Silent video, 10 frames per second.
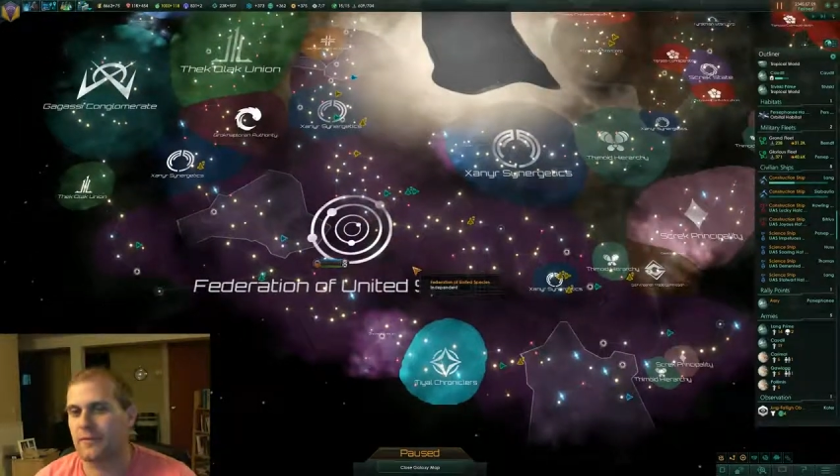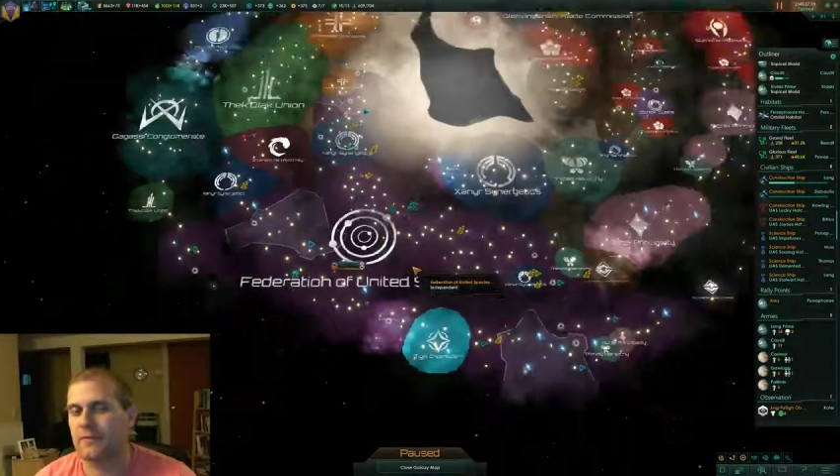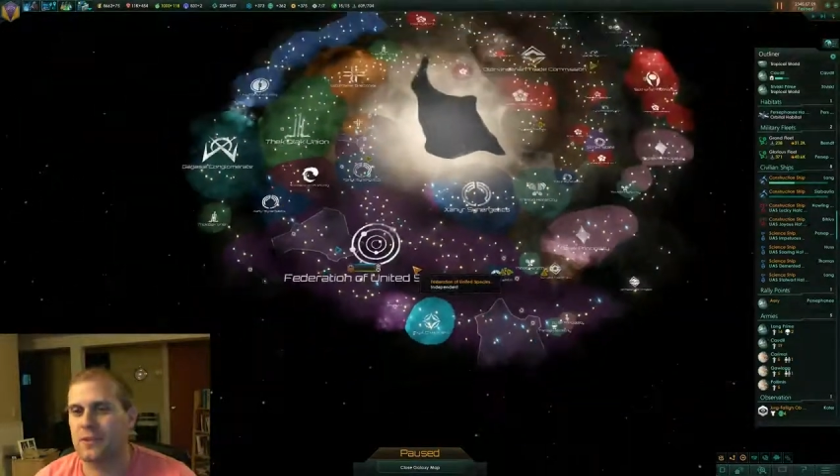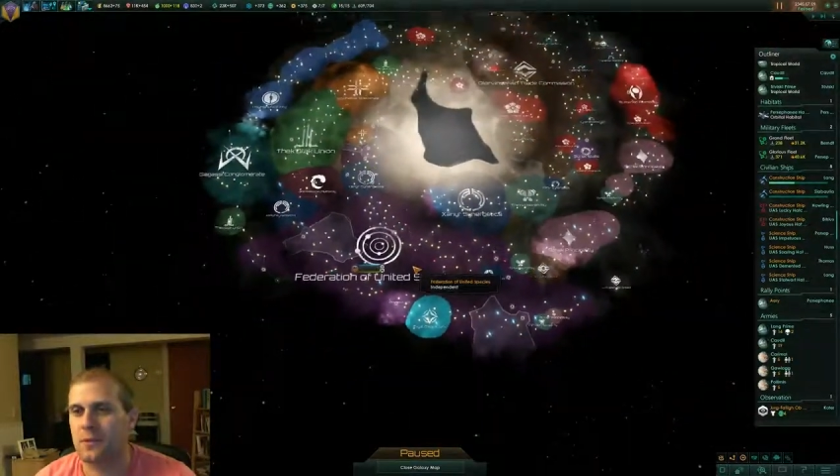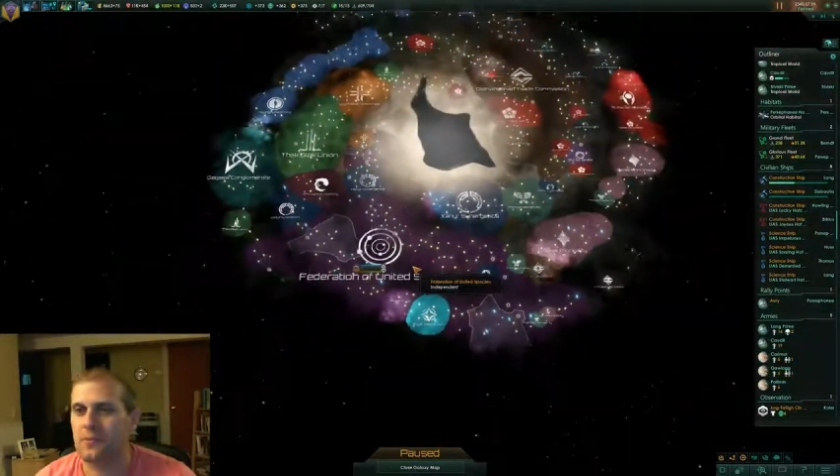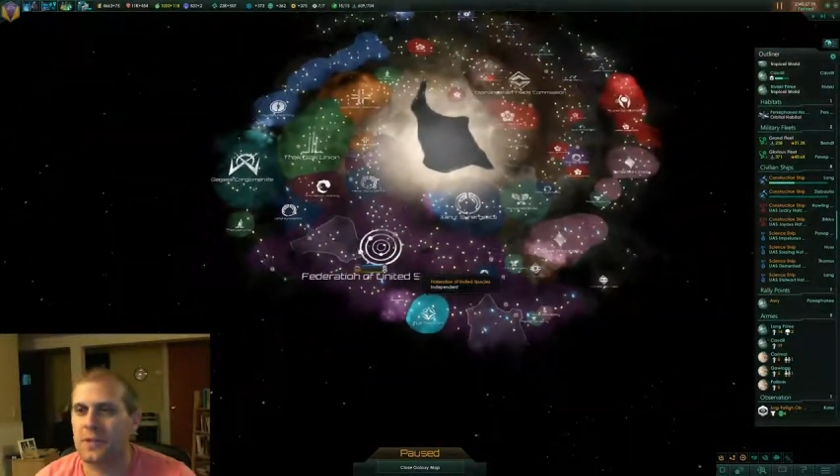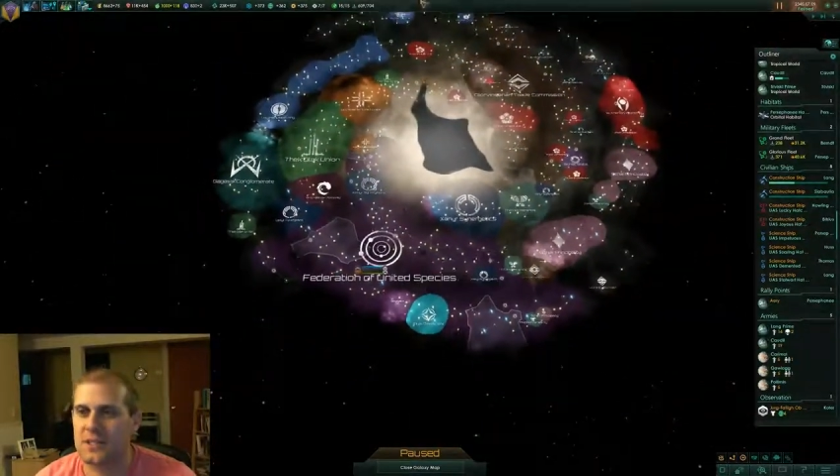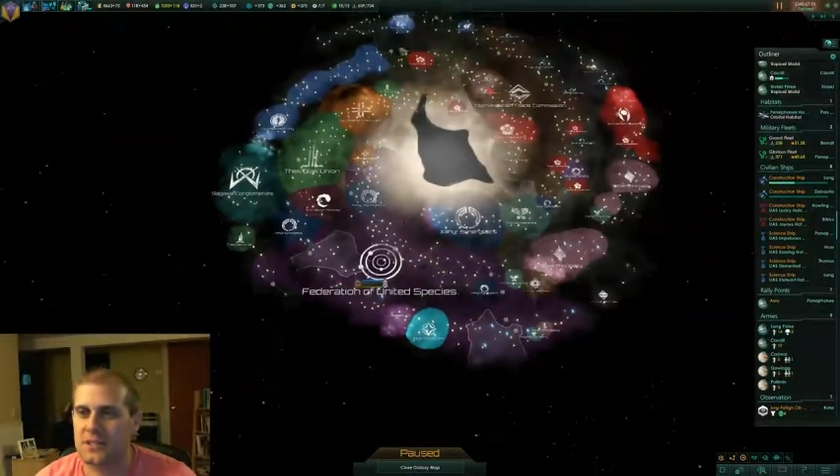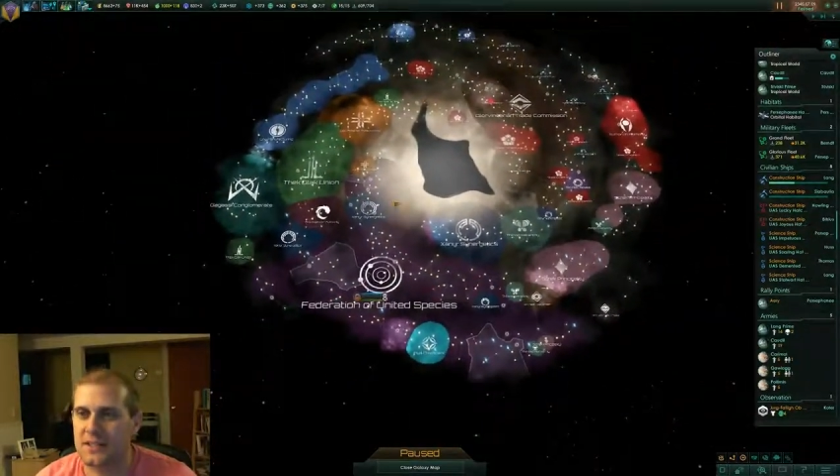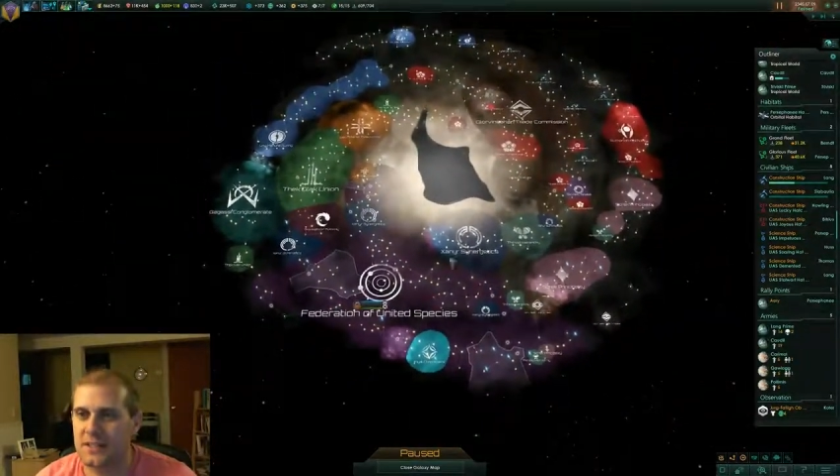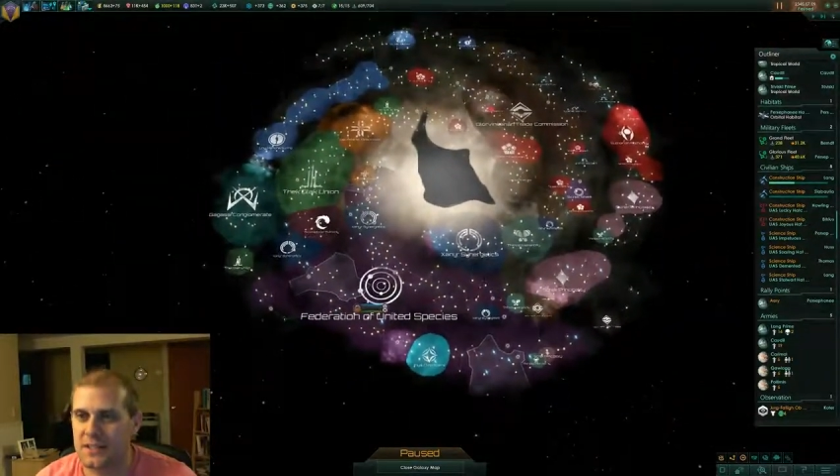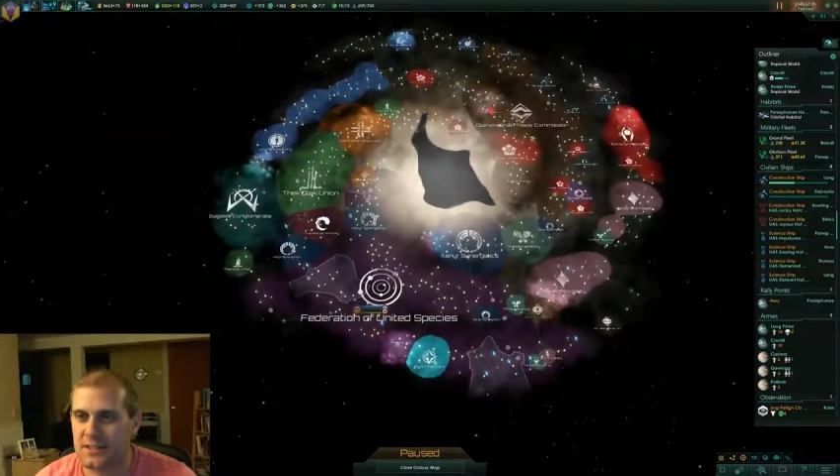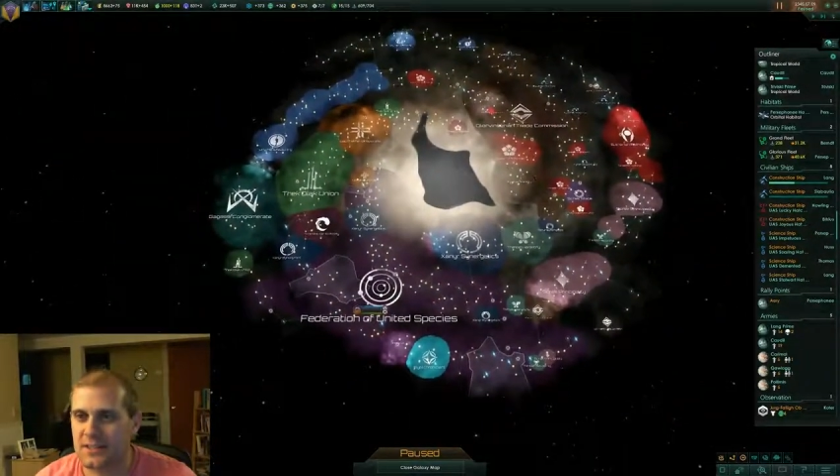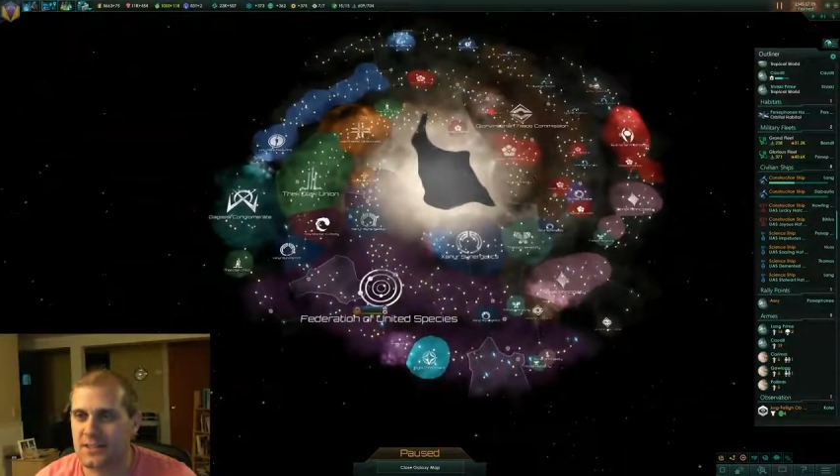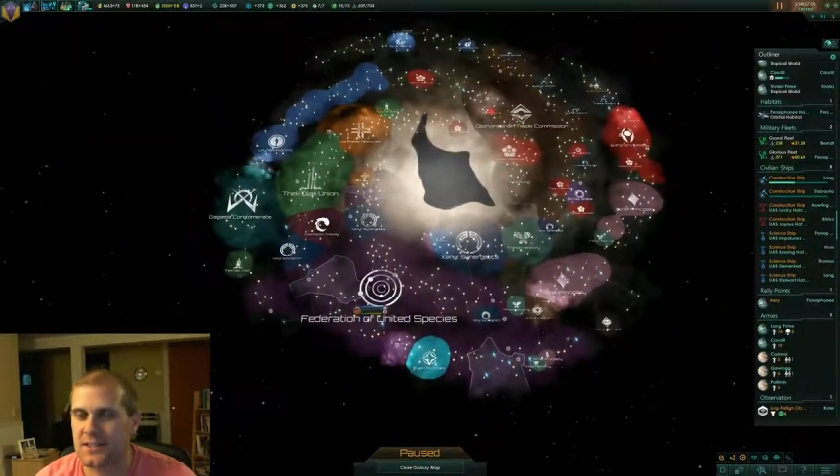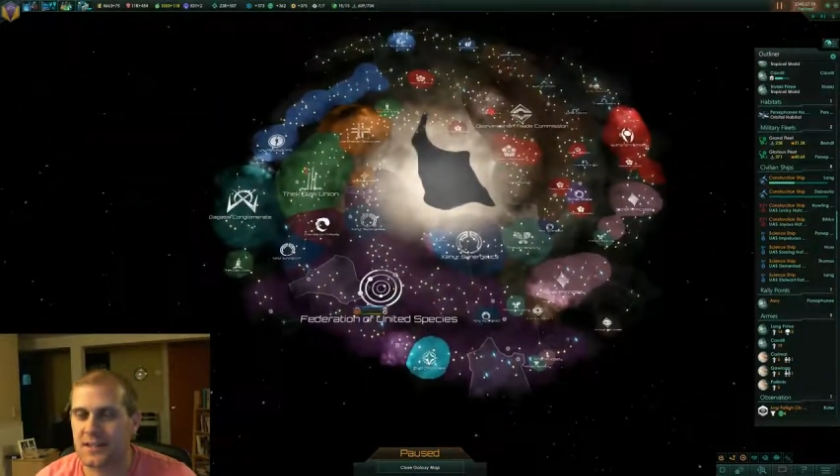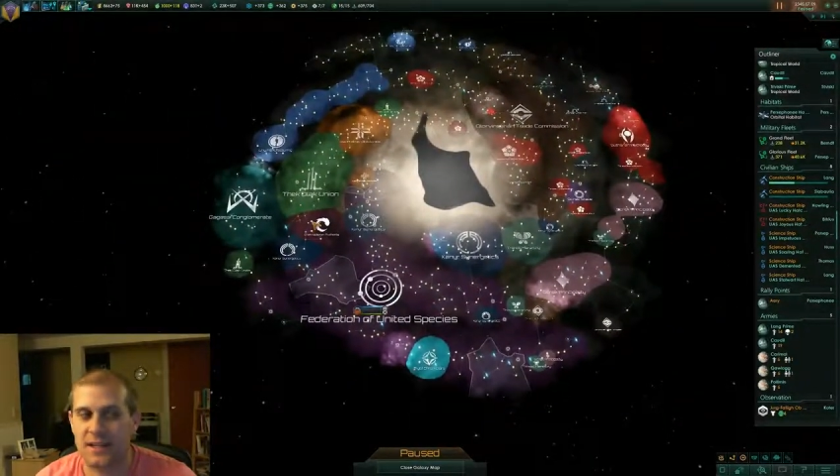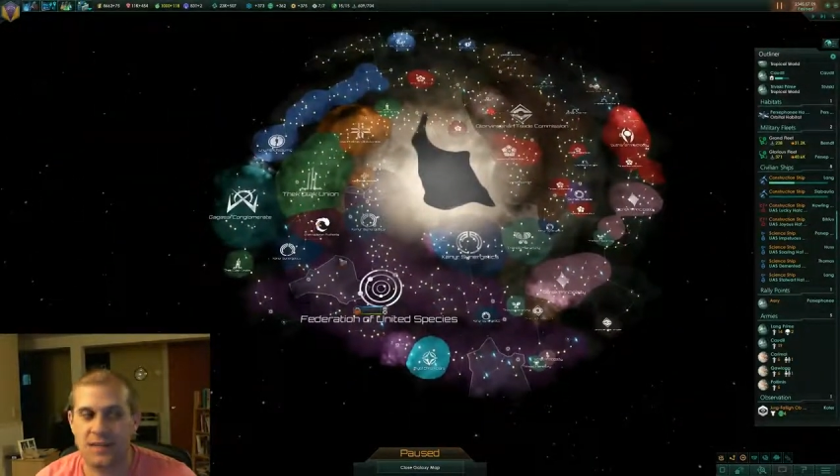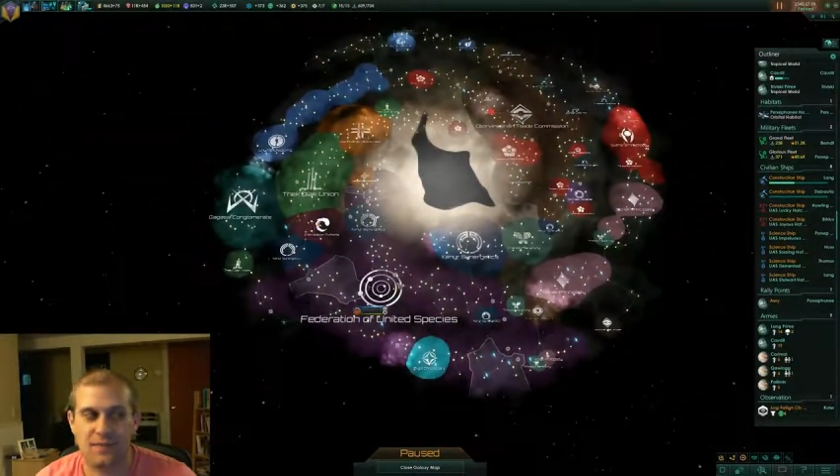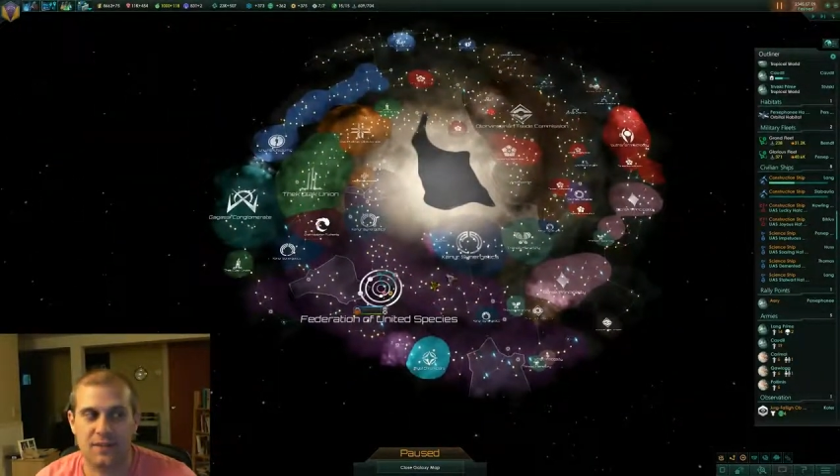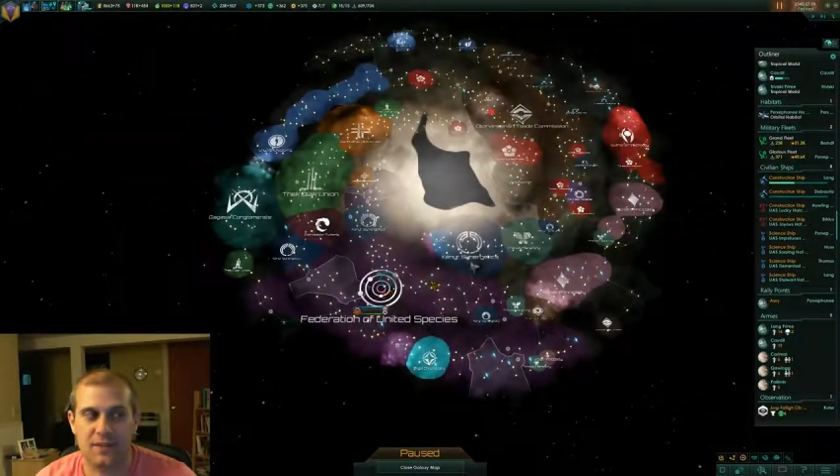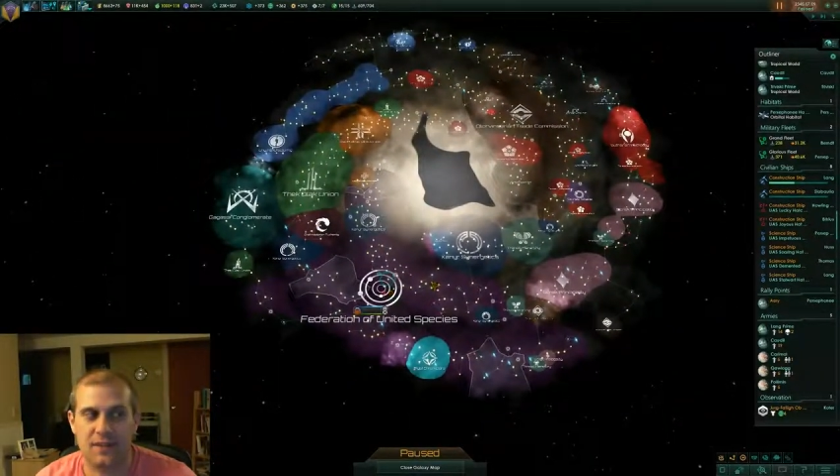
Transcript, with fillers: So, as you can see, this is the state of the